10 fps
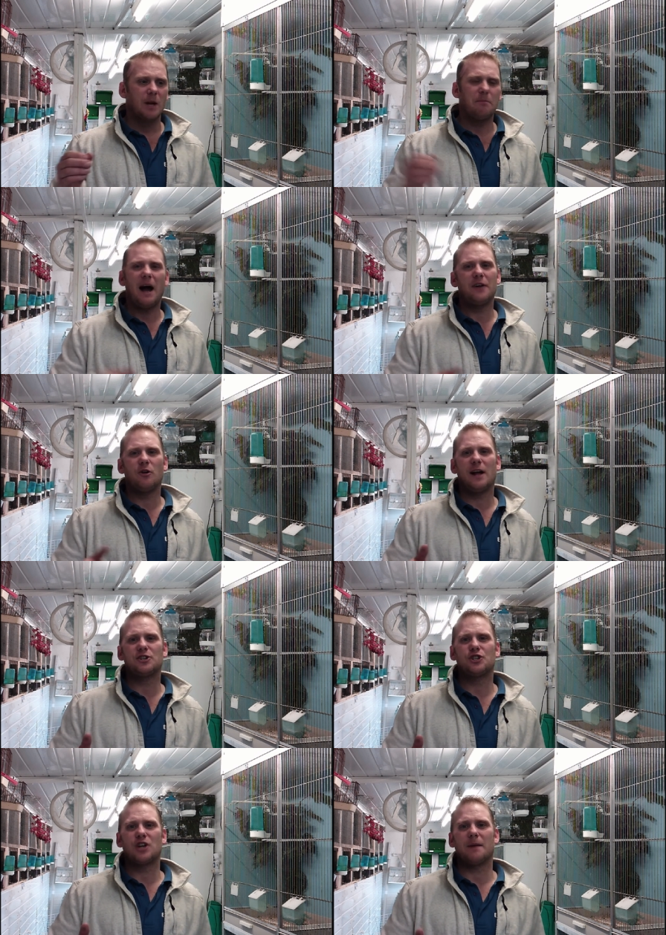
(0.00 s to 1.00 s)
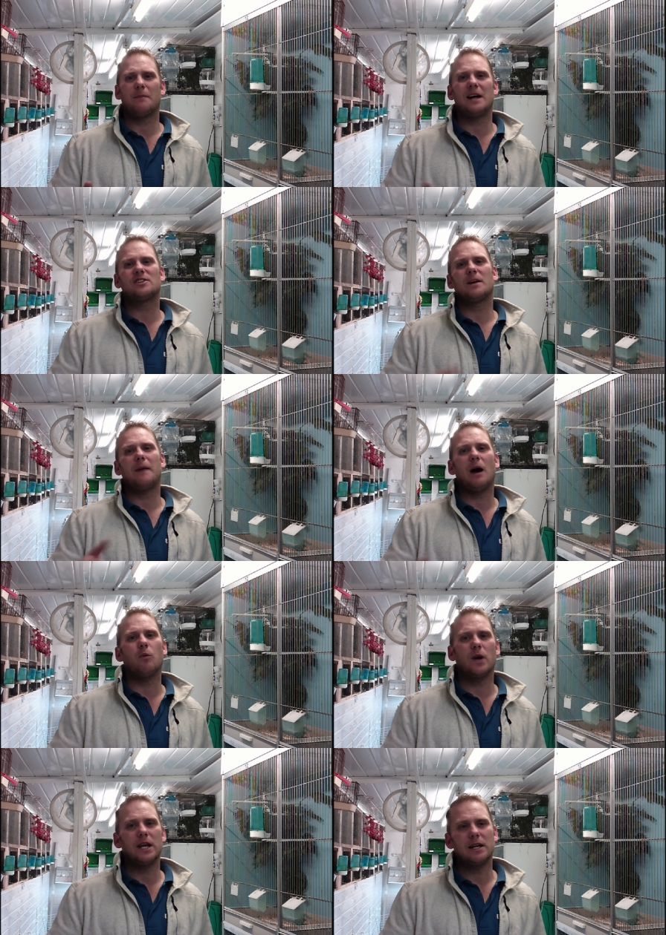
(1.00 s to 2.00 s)
But I don't actually check mine until about a
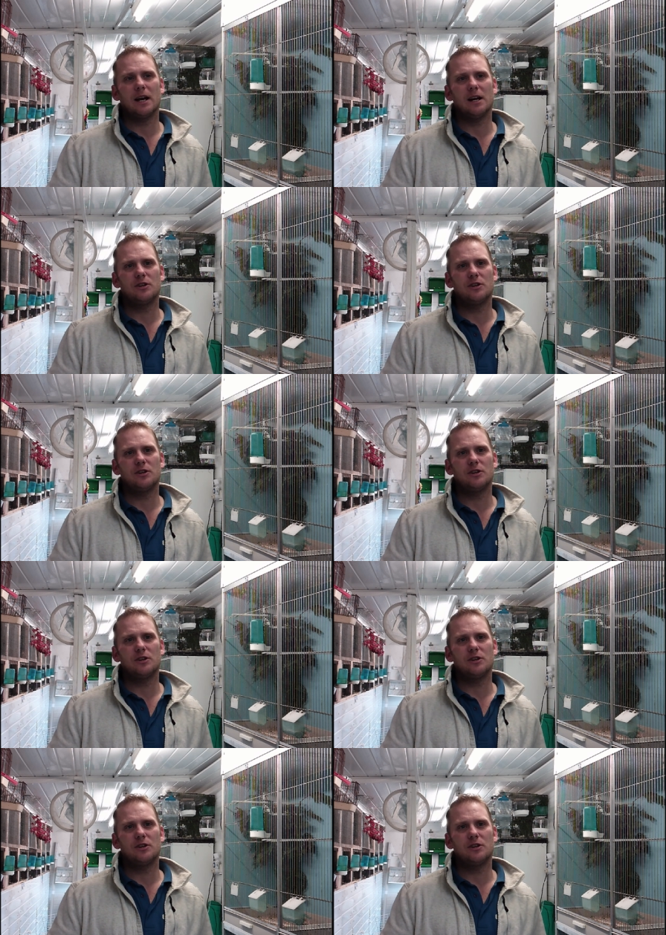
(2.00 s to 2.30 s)
week,